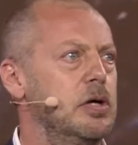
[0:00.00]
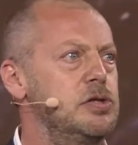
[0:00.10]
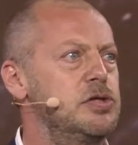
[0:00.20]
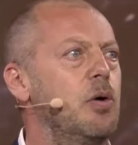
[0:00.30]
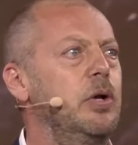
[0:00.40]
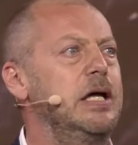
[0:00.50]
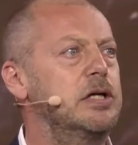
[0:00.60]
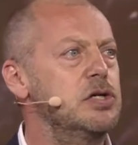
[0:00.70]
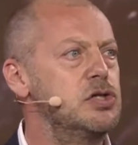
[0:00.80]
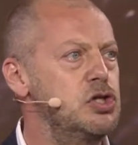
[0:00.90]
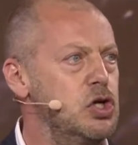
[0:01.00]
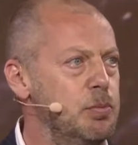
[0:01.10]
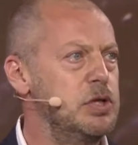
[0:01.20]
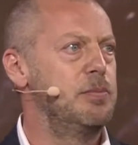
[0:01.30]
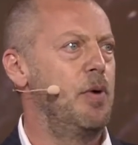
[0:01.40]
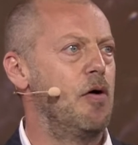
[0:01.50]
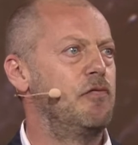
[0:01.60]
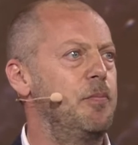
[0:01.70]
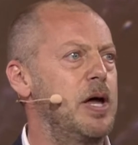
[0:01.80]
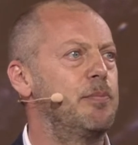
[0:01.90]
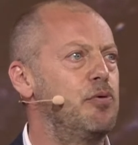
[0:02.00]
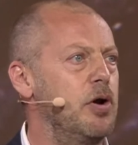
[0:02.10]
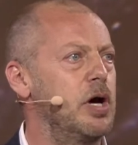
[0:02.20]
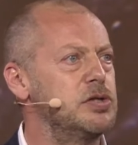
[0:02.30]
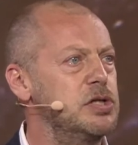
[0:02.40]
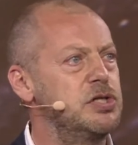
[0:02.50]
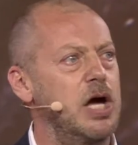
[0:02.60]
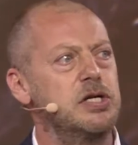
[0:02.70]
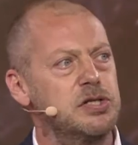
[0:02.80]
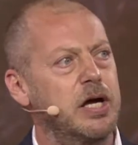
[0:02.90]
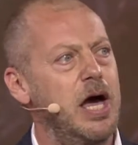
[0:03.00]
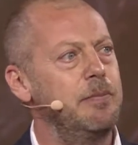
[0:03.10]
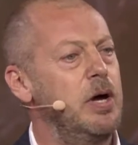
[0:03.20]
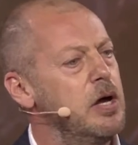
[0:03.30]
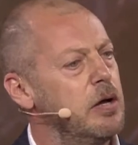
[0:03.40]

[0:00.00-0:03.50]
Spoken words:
and so lead consumer demand for better products and change the game.